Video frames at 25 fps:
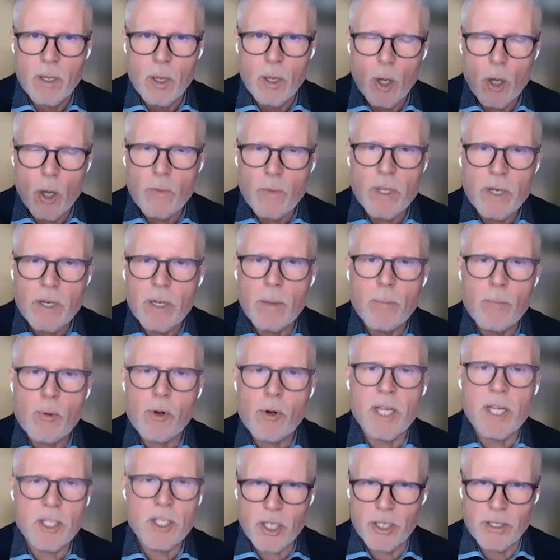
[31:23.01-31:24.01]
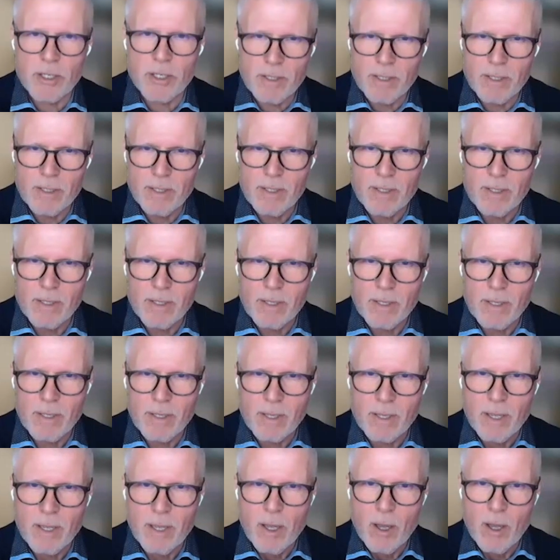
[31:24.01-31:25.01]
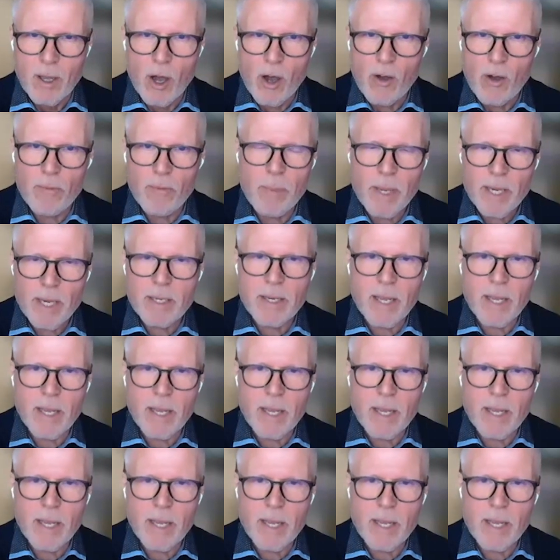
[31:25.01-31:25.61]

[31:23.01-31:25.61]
under the pressure of big